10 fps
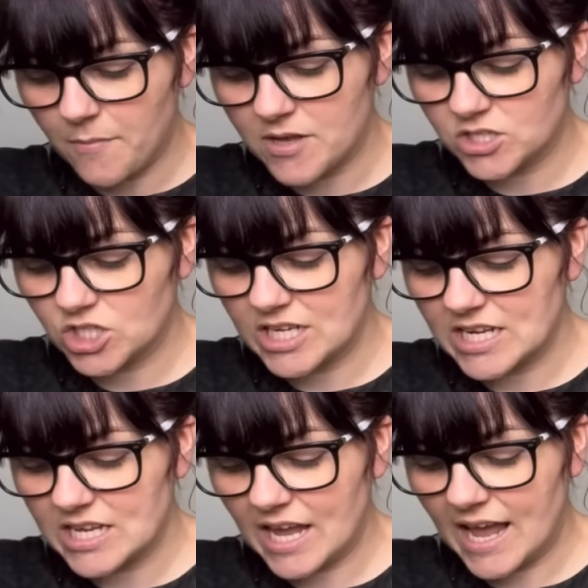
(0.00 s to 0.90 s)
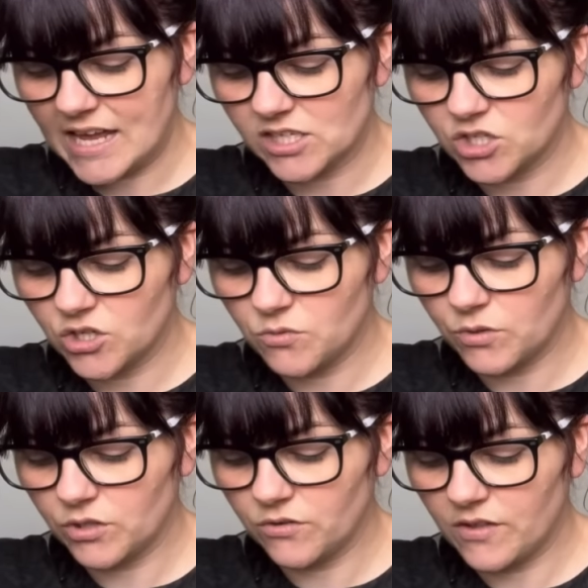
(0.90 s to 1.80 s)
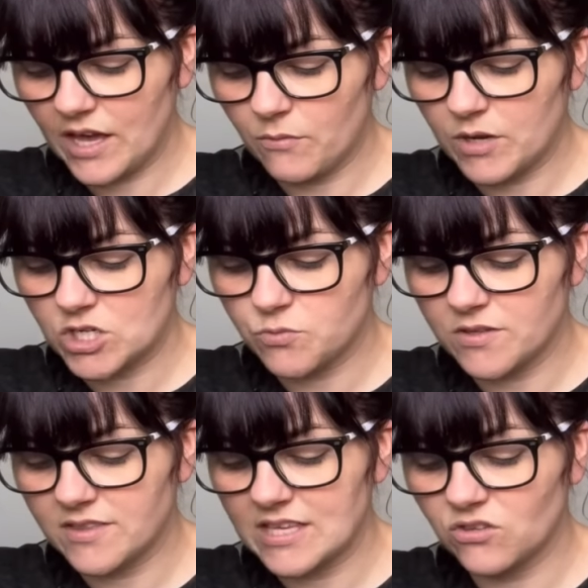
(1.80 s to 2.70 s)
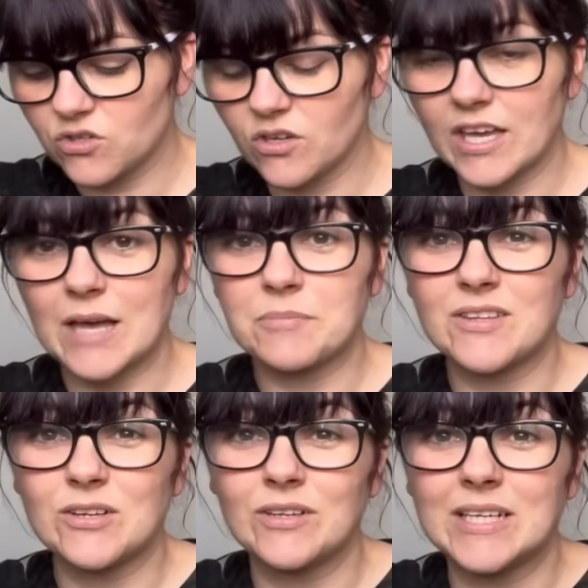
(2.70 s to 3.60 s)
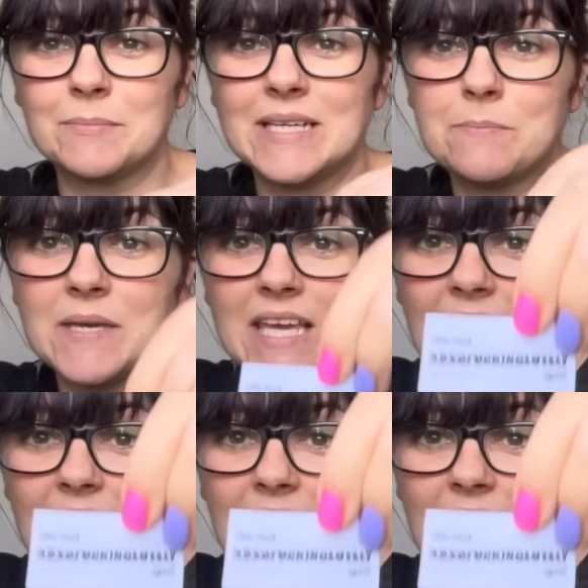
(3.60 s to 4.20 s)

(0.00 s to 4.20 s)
She had another one on there, which was This Took Absolutely Bleeping